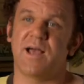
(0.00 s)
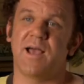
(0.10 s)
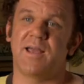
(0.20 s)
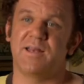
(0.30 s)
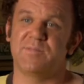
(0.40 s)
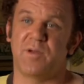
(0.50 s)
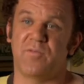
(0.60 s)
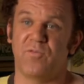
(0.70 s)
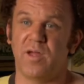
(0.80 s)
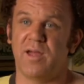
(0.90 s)
guy and he's my
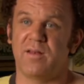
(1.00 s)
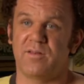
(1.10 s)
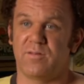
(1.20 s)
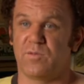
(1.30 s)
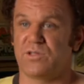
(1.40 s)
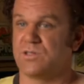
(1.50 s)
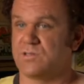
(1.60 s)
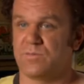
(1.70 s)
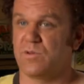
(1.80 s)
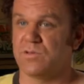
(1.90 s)
friend, which
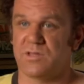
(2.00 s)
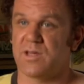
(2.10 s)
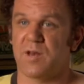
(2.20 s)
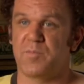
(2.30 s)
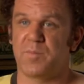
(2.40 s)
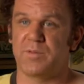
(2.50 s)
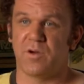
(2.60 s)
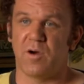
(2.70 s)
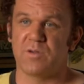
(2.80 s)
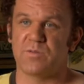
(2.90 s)
is, those are the kind of people
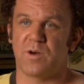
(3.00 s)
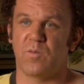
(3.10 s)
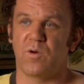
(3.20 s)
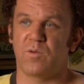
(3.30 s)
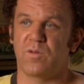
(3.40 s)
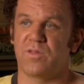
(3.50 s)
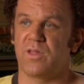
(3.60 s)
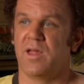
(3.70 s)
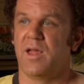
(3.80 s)
you always want to work with,